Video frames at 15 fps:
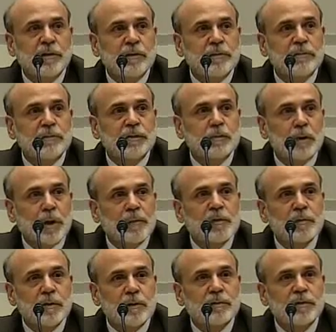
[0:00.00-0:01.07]
to do swaps
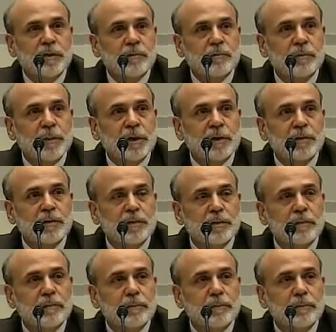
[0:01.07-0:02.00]
with other central banks.